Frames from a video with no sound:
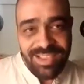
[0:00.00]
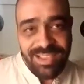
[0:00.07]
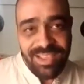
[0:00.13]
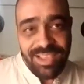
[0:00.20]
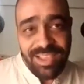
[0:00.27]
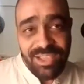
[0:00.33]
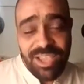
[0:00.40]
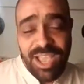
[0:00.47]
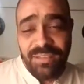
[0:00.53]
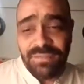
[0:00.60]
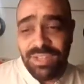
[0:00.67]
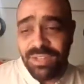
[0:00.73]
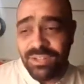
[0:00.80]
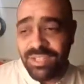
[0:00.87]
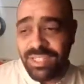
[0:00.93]
You have
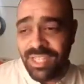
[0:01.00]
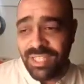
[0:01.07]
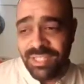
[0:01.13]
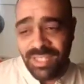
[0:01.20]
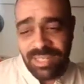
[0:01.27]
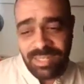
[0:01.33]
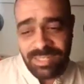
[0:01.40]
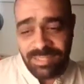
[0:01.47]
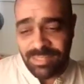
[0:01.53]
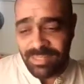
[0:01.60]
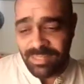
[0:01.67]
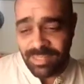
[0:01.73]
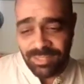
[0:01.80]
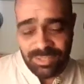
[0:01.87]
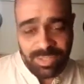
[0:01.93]
to understand, ladies
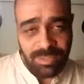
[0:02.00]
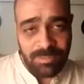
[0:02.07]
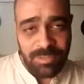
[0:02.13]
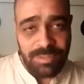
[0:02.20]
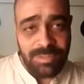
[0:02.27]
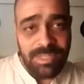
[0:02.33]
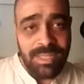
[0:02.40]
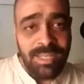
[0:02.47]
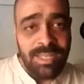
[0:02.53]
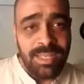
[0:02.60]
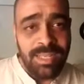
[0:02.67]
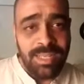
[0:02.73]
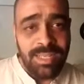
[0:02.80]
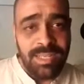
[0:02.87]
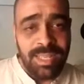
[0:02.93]
and gentlemen,
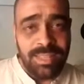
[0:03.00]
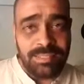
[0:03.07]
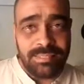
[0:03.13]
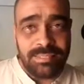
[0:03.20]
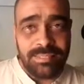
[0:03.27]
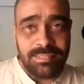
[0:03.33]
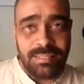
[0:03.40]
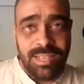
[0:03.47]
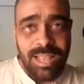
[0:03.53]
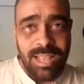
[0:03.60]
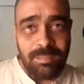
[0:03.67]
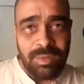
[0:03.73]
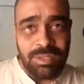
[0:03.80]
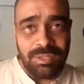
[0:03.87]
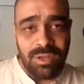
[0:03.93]
that
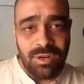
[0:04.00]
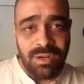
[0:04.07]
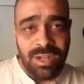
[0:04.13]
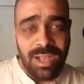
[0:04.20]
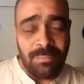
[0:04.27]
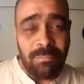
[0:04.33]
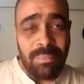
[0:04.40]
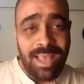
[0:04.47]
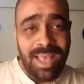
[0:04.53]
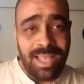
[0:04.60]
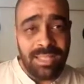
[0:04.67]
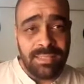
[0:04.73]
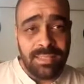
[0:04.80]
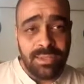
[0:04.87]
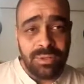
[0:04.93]
habits are not
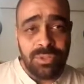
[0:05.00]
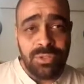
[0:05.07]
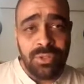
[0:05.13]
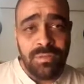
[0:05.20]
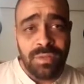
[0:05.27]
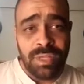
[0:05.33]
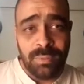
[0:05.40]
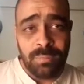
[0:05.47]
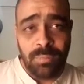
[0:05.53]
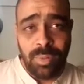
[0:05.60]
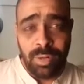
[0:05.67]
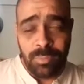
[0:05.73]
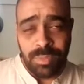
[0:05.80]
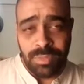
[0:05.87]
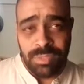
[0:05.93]
bad. They're serving a
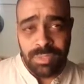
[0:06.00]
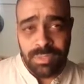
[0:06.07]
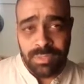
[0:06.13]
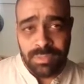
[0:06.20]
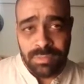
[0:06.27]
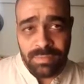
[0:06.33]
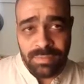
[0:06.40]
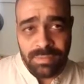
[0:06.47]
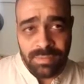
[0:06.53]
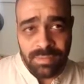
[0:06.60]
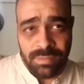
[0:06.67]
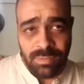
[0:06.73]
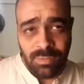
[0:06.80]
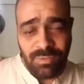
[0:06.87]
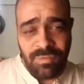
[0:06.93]
purpose.
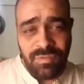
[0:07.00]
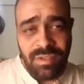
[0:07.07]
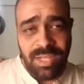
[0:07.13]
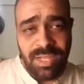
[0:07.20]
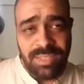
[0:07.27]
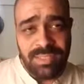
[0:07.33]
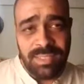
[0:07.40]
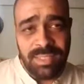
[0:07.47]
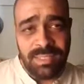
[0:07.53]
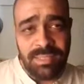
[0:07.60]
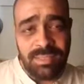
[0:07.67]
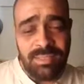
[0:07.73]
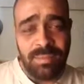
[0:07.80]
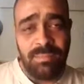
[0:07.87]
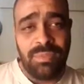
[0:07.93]
They're reflecting
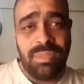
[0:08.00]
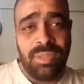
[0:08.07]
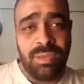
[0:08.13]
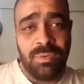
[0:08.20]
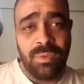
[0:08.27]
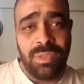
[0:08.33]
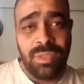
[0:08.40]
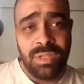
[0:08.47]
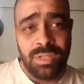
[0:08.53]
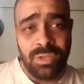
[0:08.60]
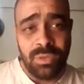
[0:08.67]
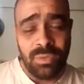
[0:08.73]
something within you.